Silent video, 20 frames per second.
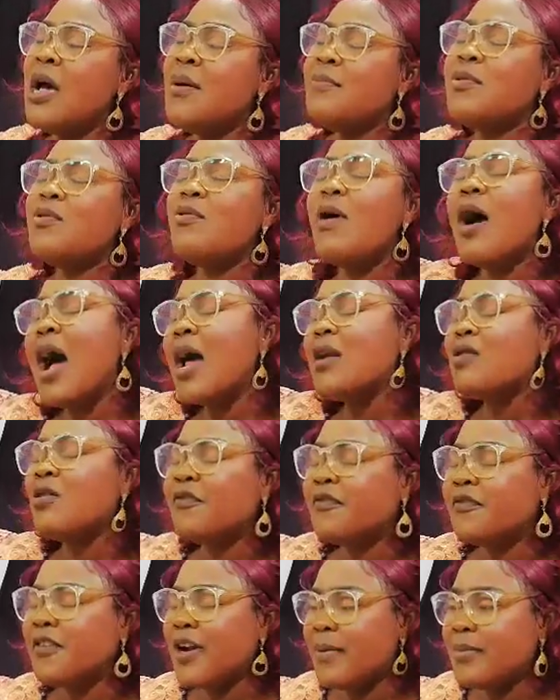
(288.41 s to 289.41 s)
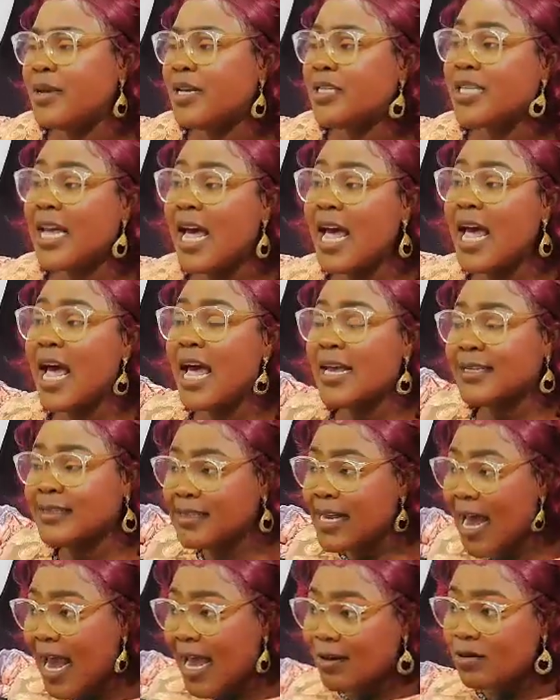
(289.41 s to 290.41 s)
me wa ha no frame me say e
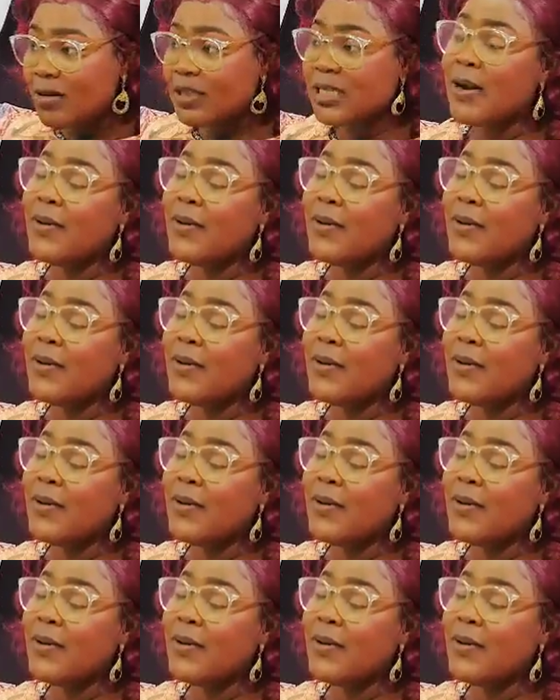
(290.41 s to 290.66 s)
sign no e